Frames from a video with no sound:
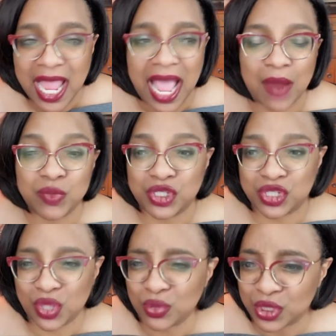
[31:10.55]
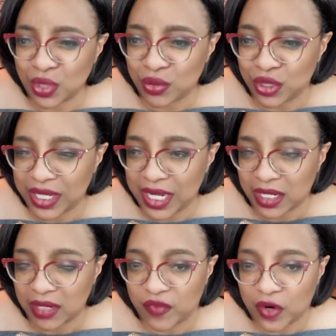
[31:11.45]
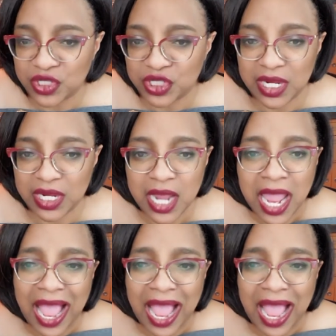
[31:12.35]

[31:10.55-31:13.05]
I was so, so good at conversion.